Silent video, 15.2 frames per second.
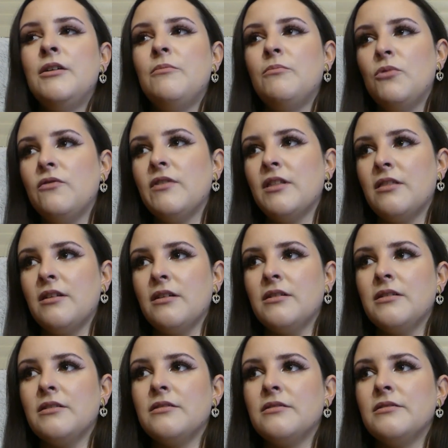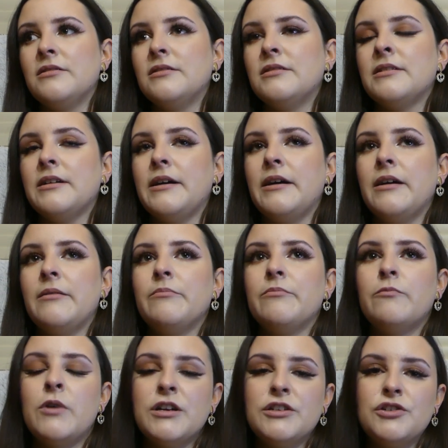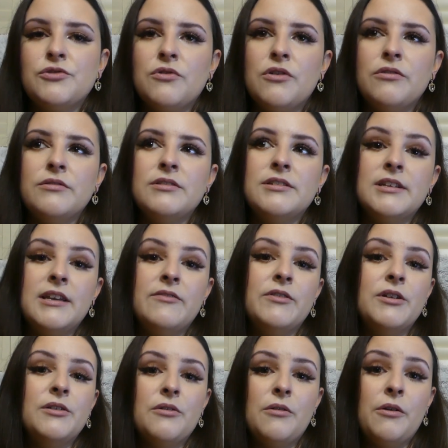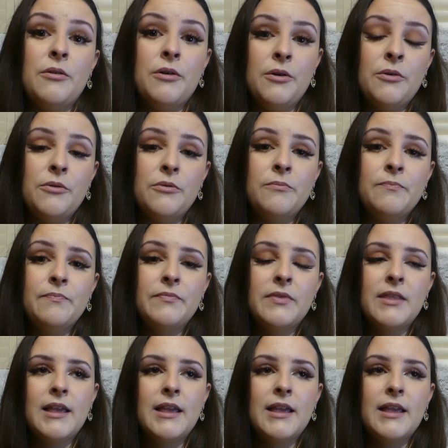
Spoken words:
movie theaters, restaurants, even in our own home.